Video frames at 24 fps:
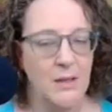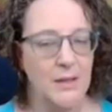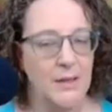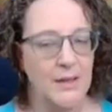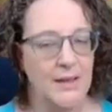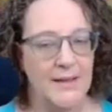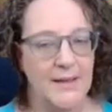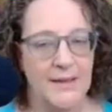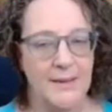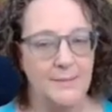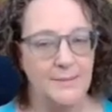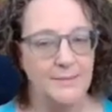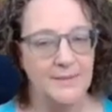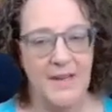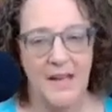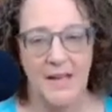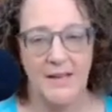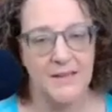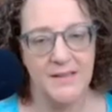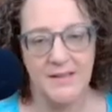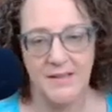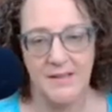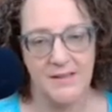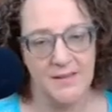Not
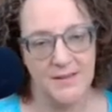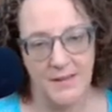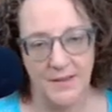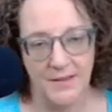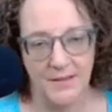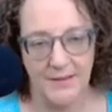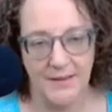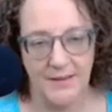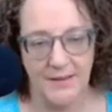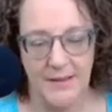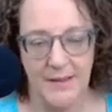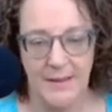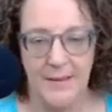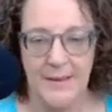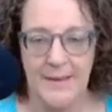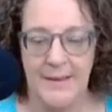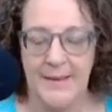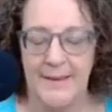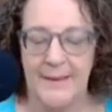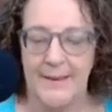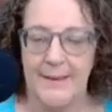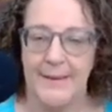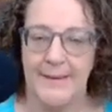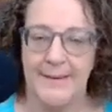necessarily.
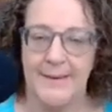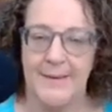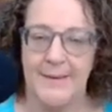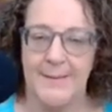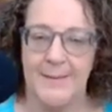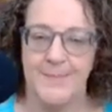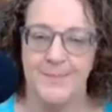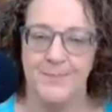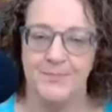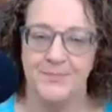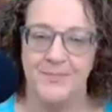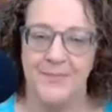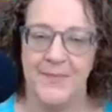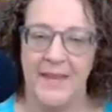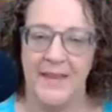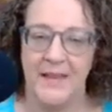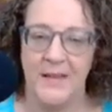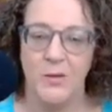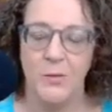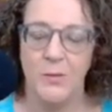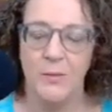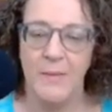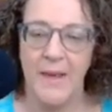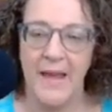
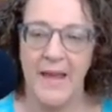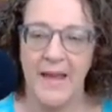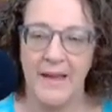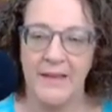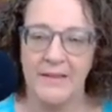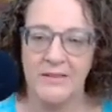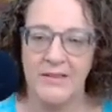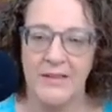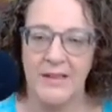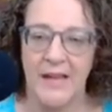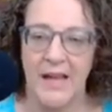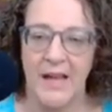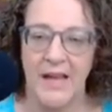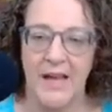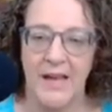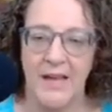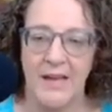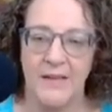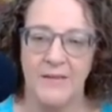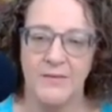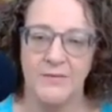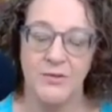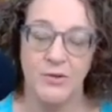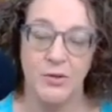You may actually
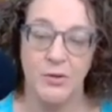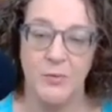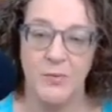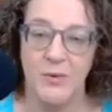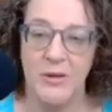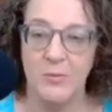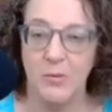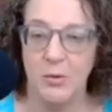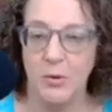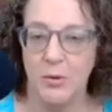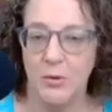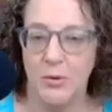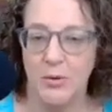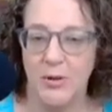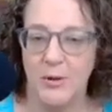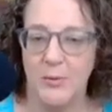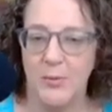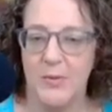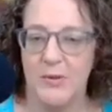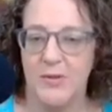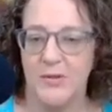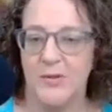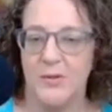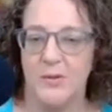have 2 people who are
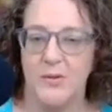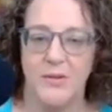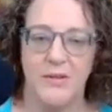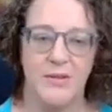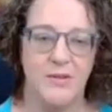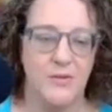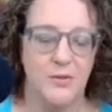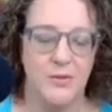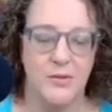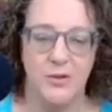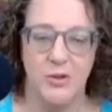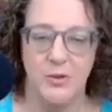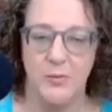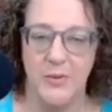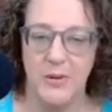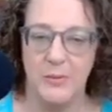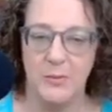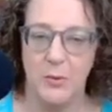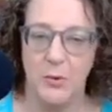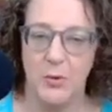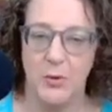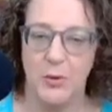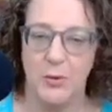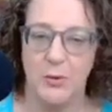pursuers or 2
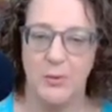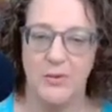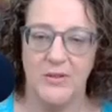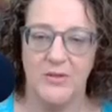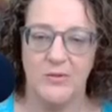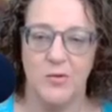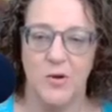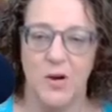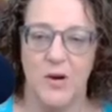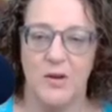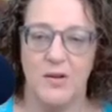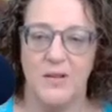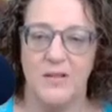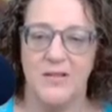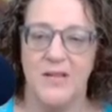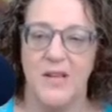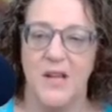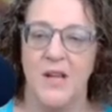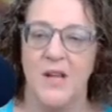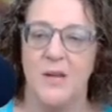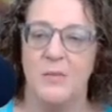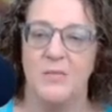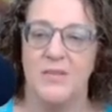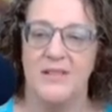people who are withdrawers,
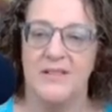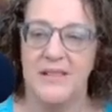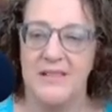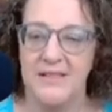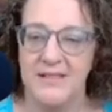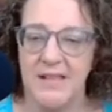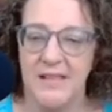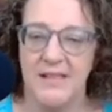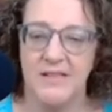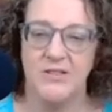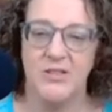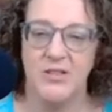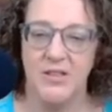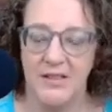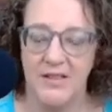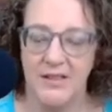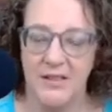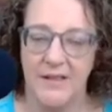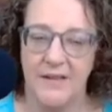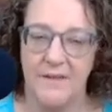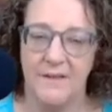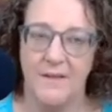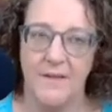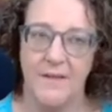but the tension
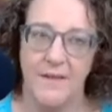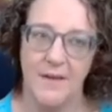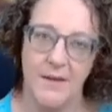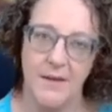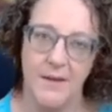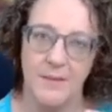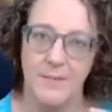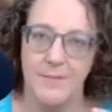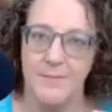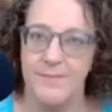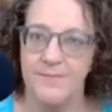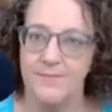in the